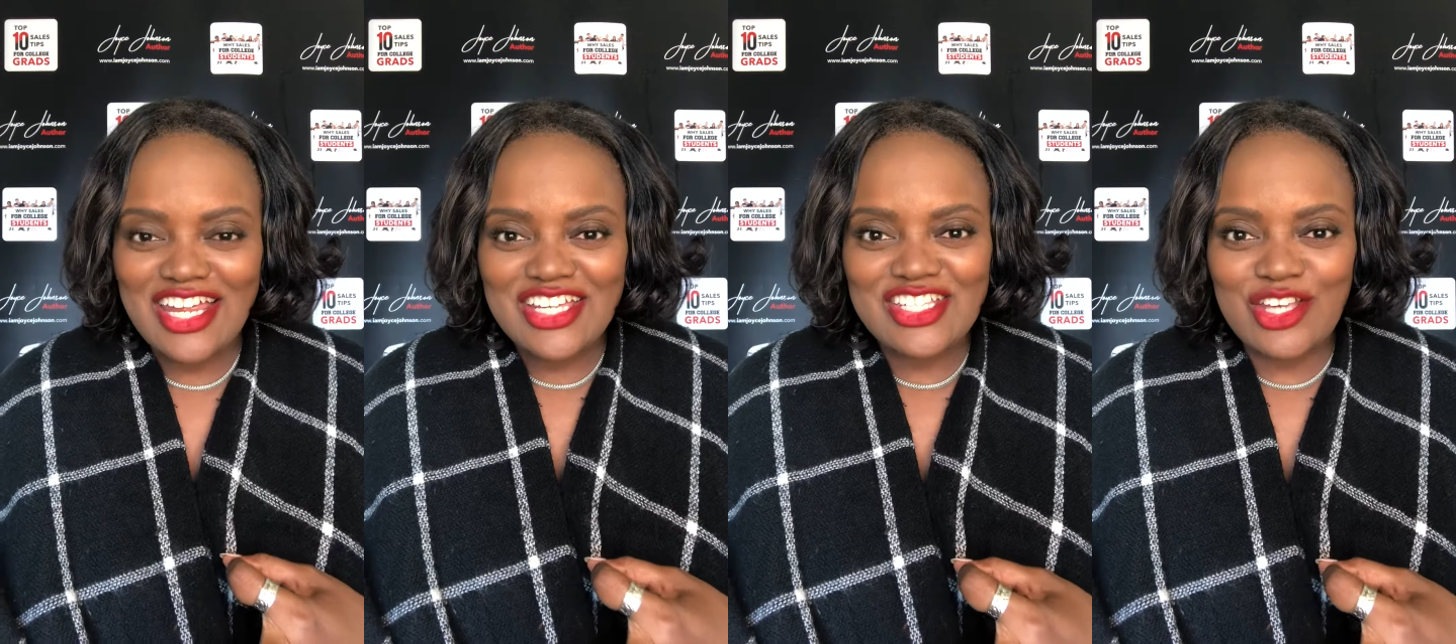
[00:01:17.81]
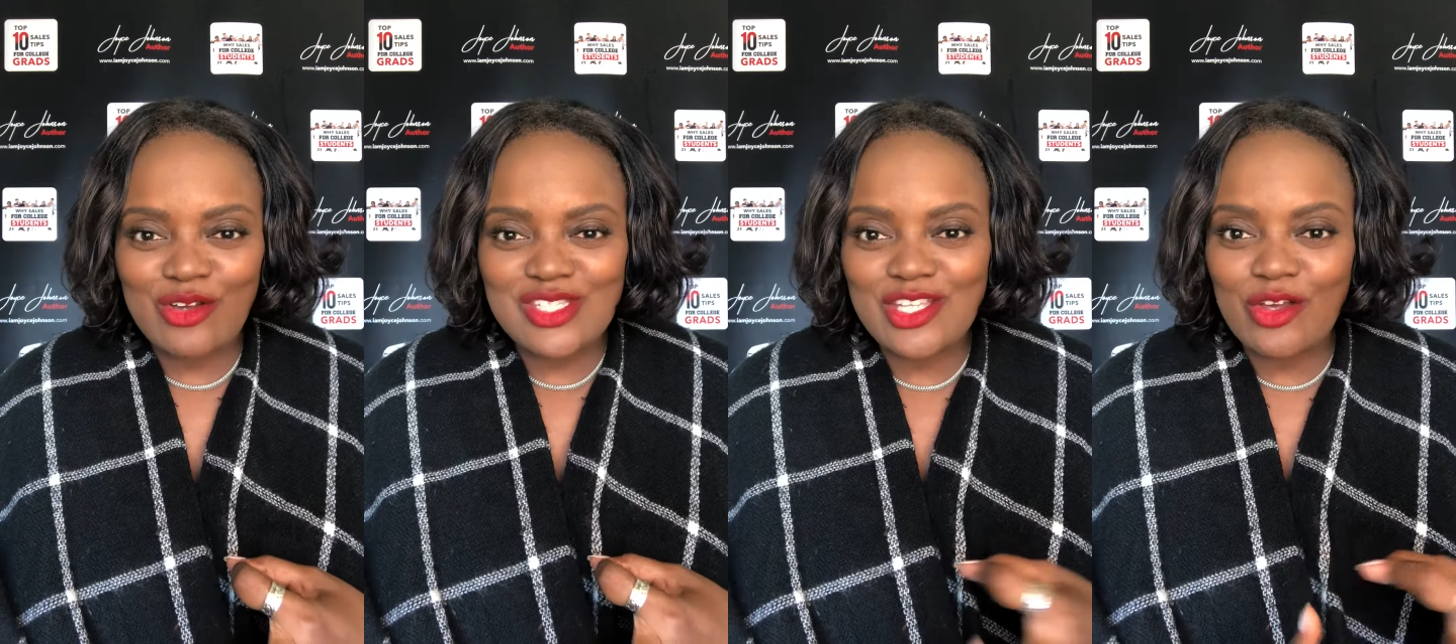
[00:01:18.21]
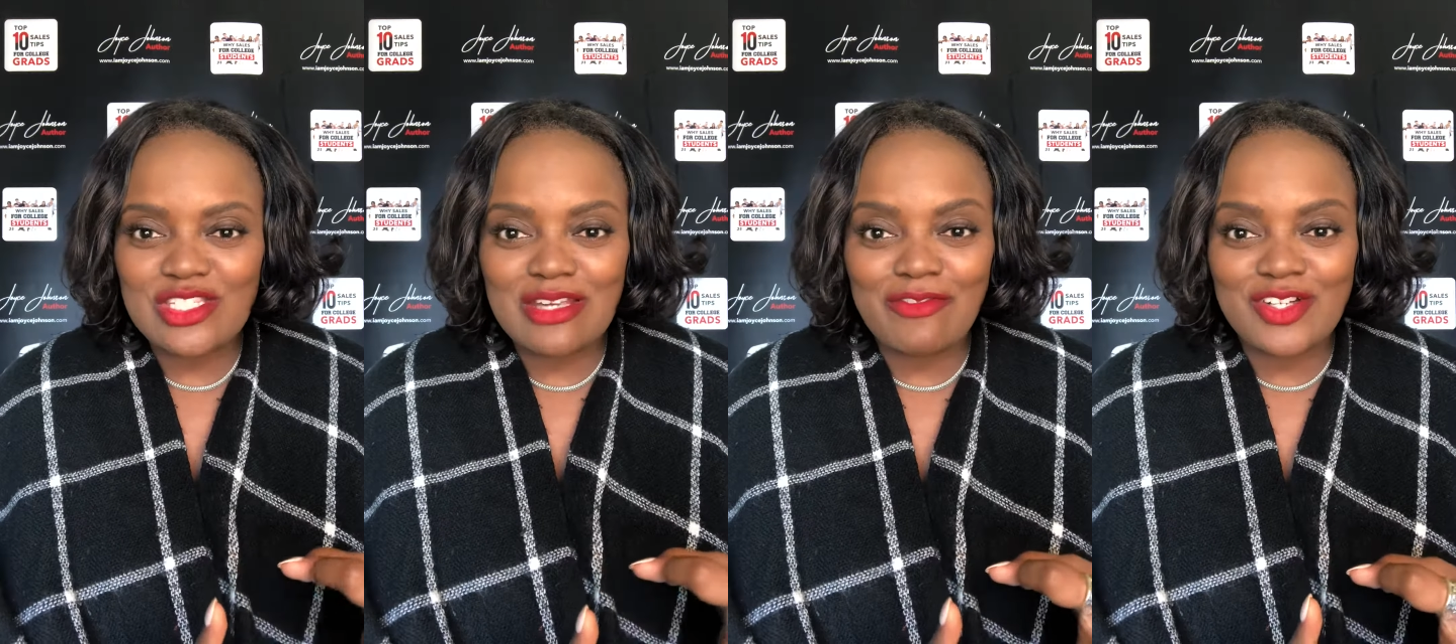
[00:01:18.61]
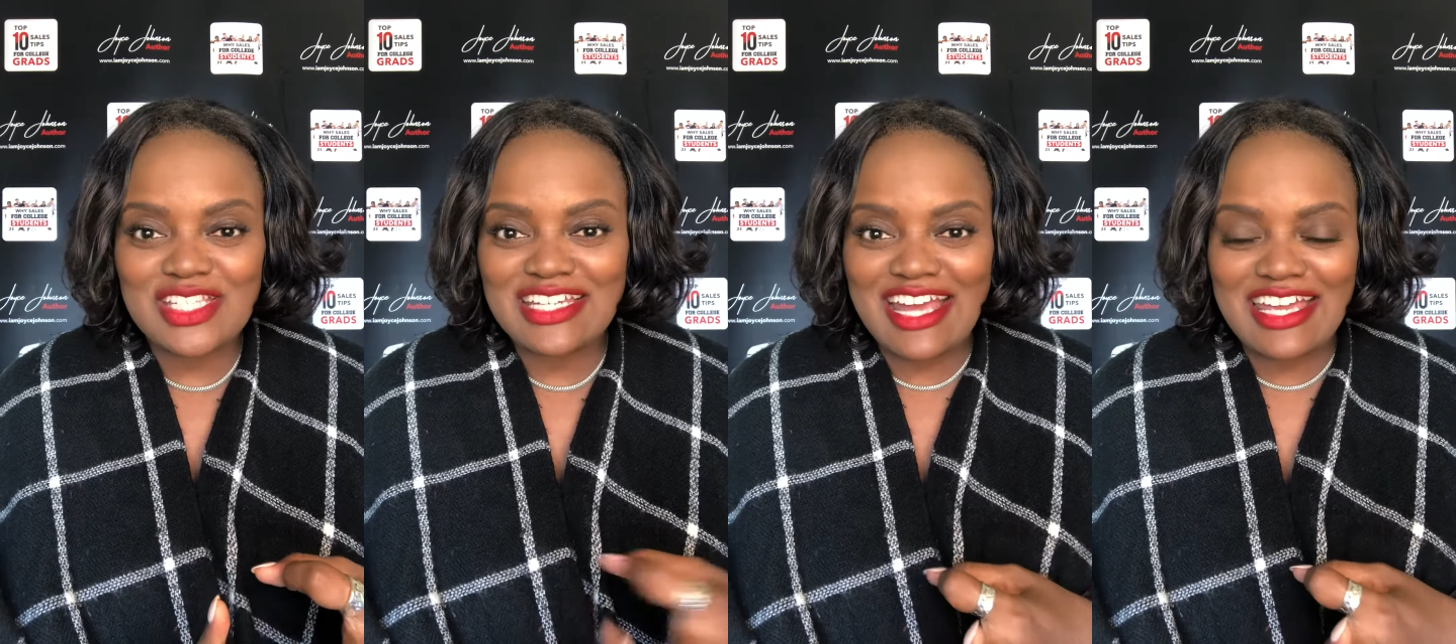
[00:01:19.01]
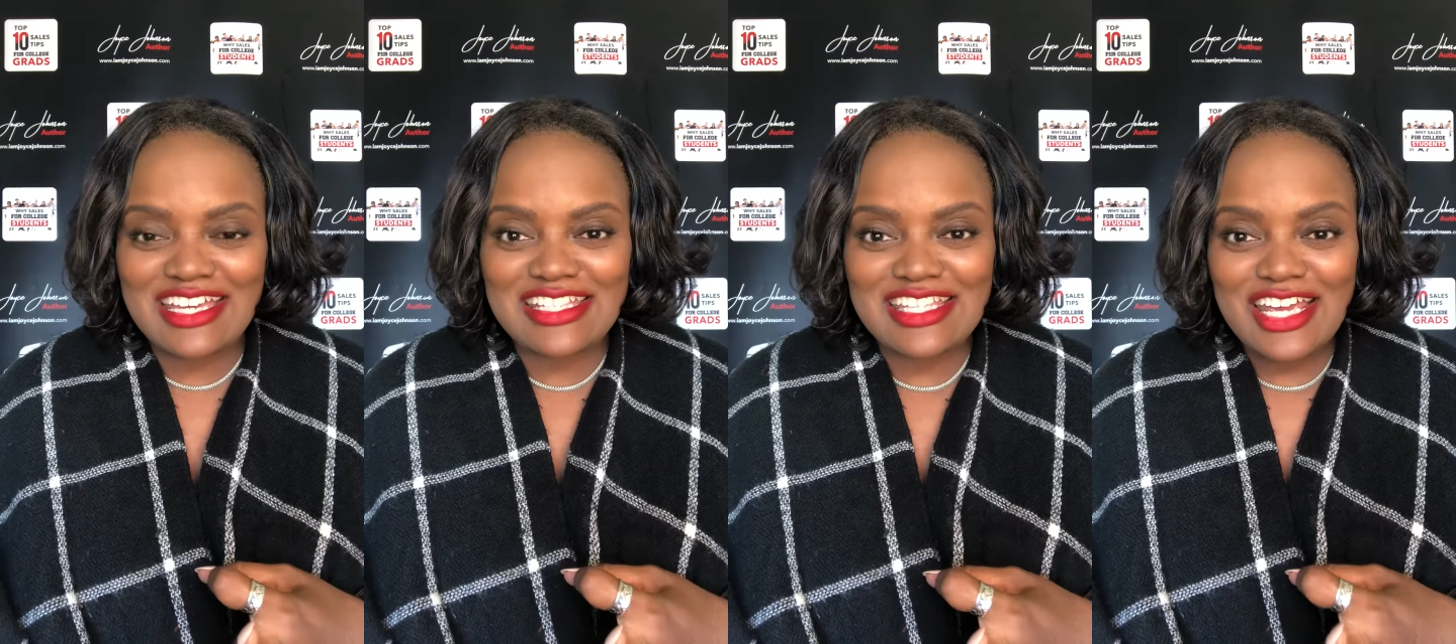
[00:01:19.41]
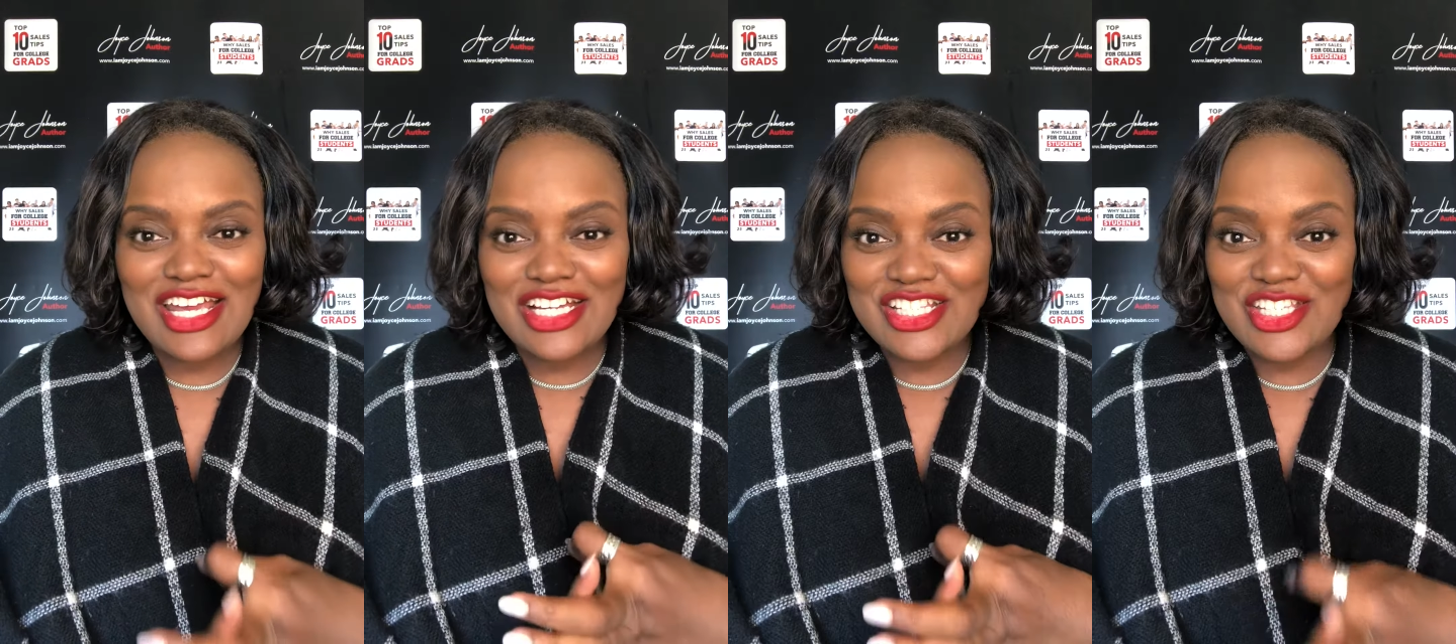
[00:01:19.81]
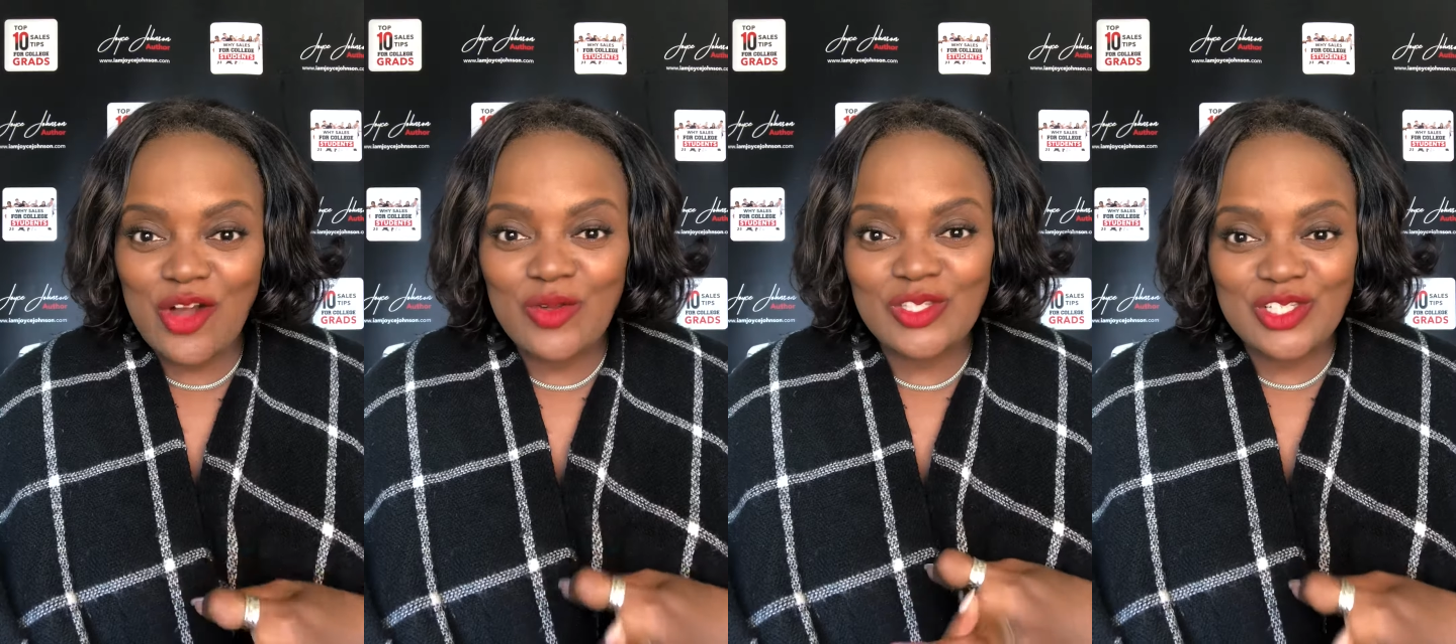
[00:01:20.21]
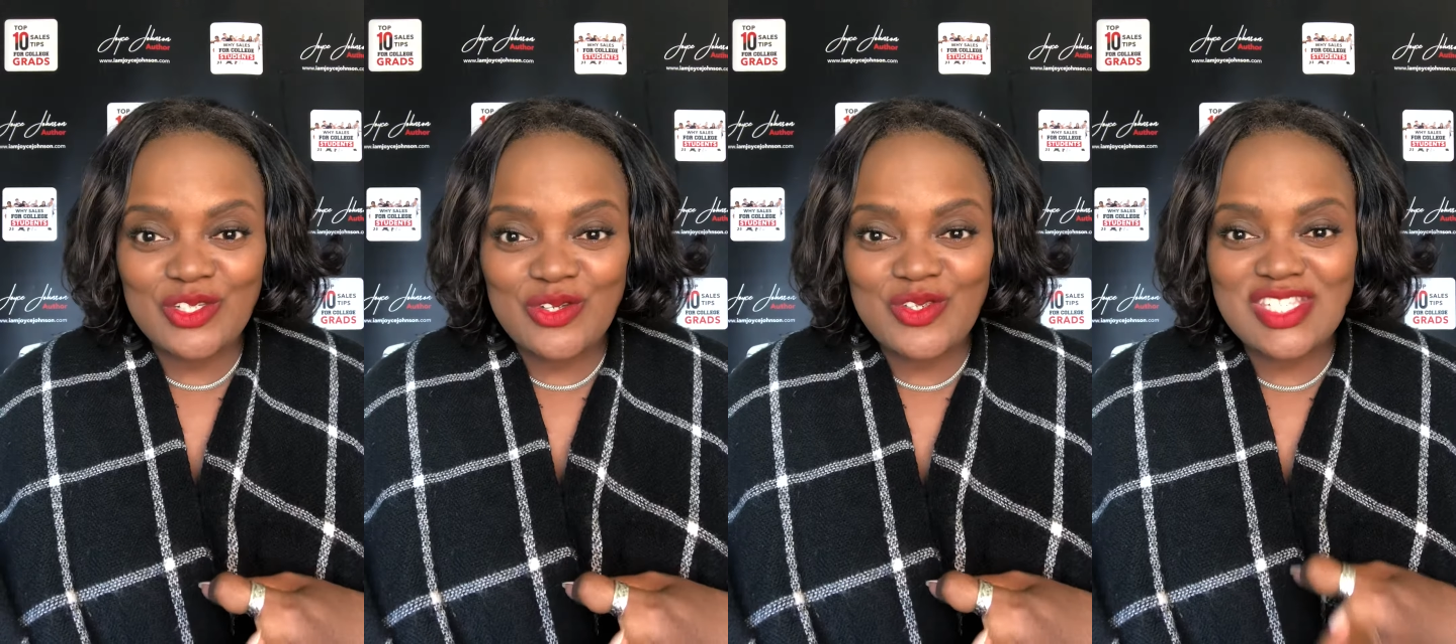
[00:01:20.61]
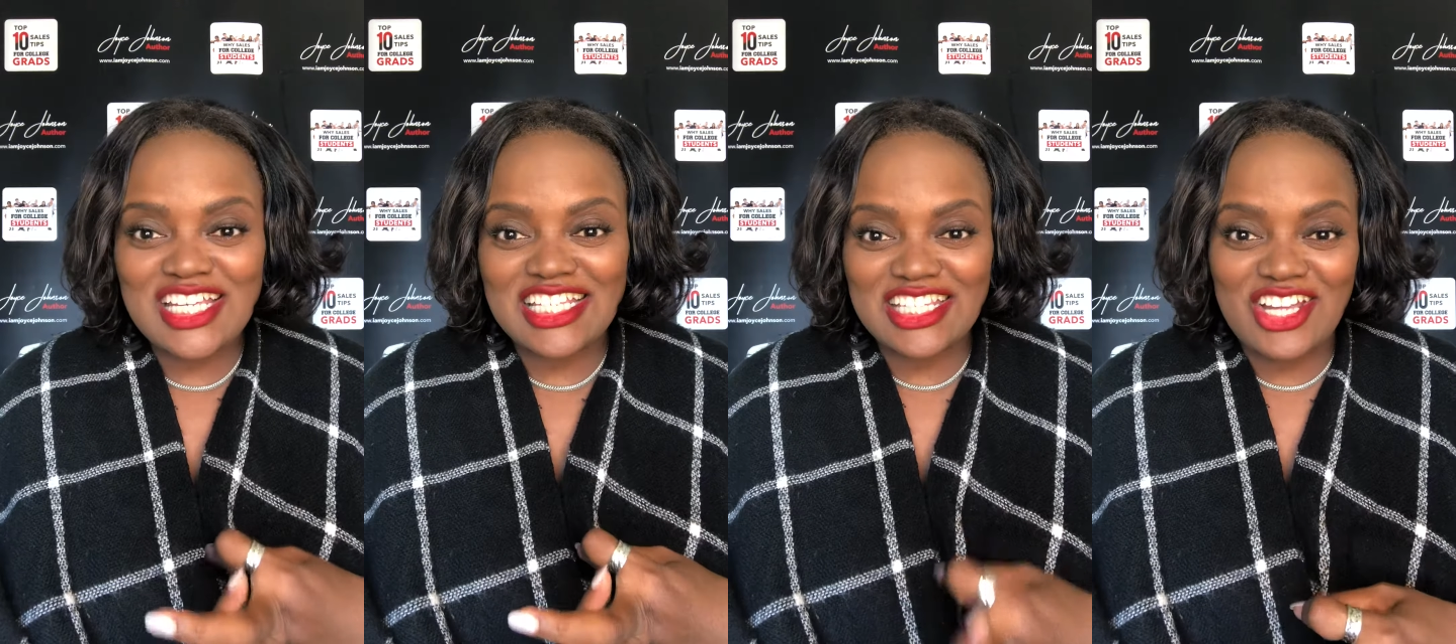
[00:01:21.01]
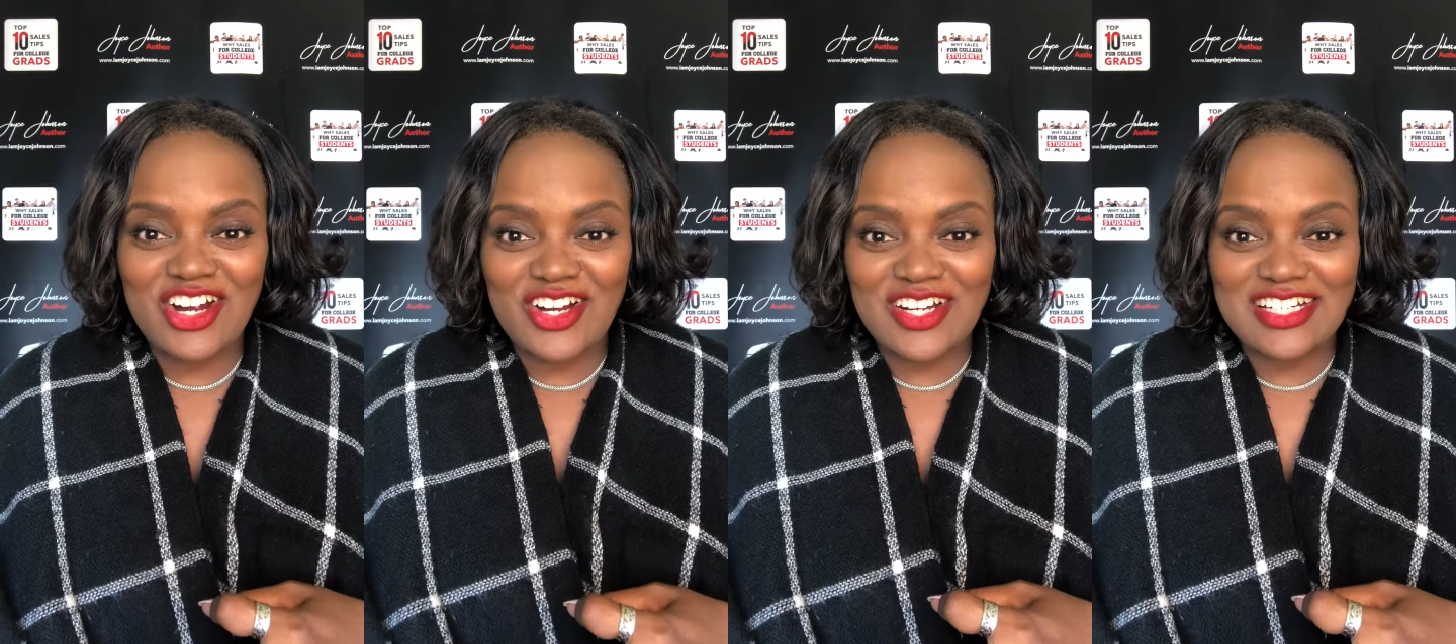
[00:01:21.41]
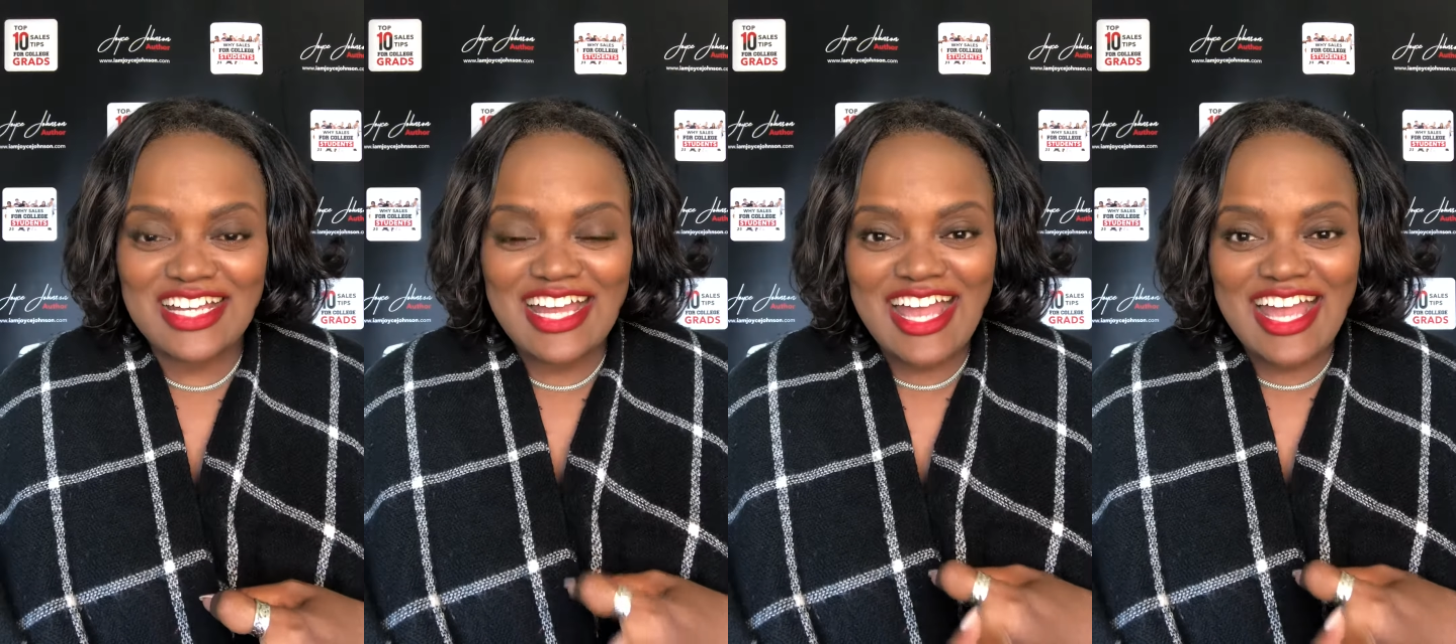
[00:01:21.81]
So sales tip for today is don't lose, learn.